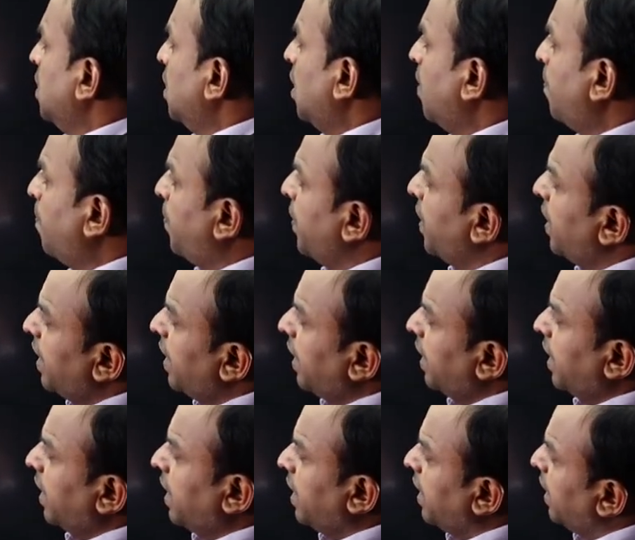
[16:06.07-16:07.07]
If
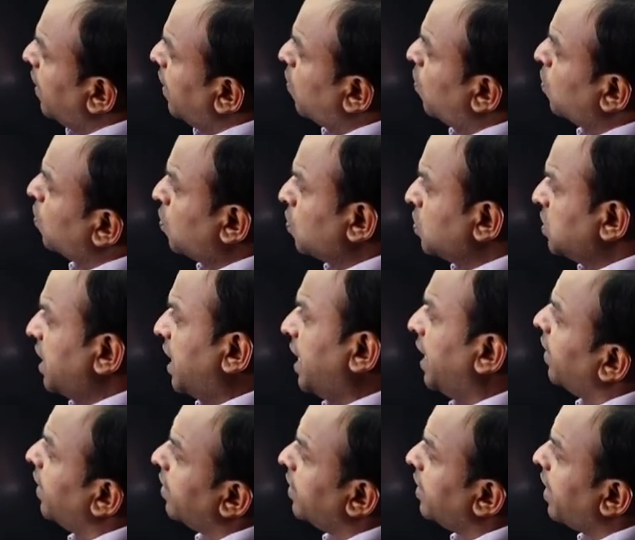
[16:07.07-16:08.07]
P equal to
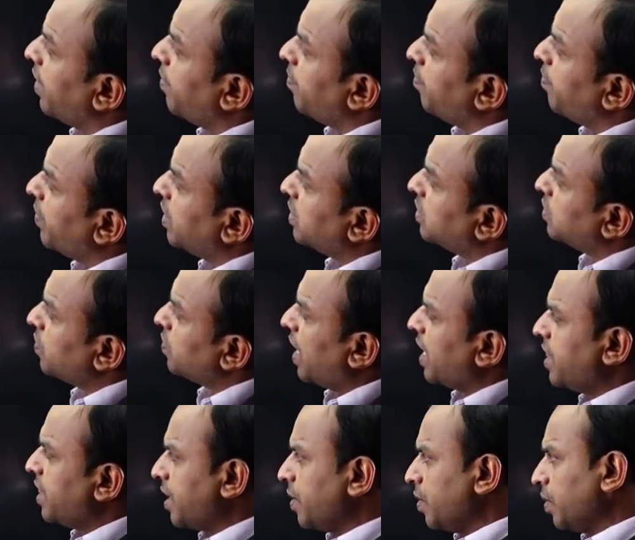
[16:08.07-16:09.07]
Z, then means
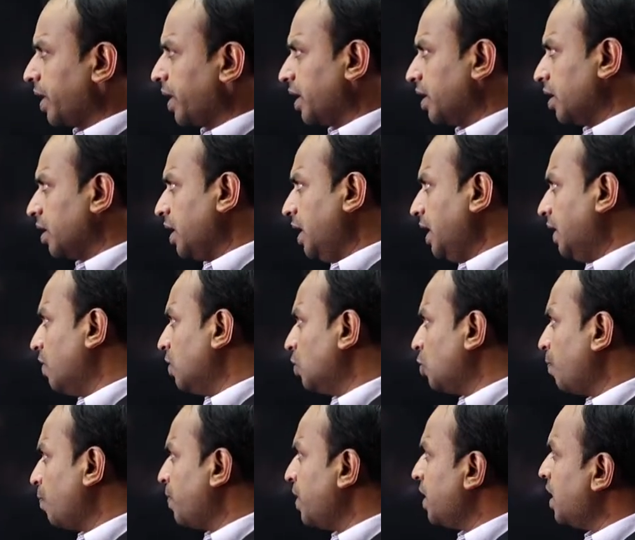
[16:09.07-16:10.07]
either you can equal
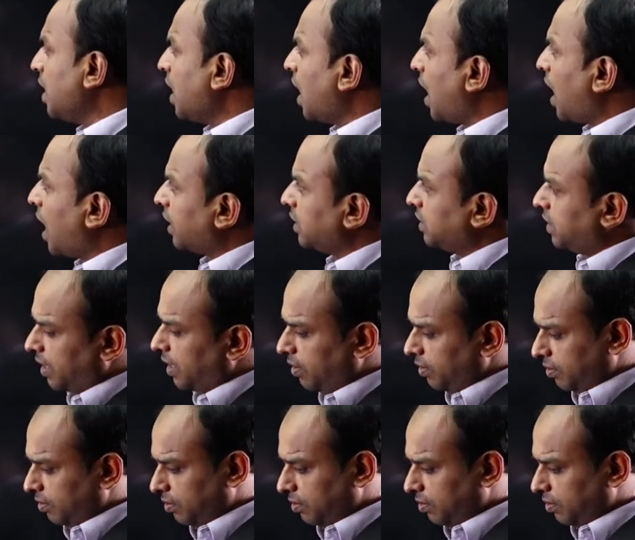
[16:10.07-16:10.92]
to P or Z.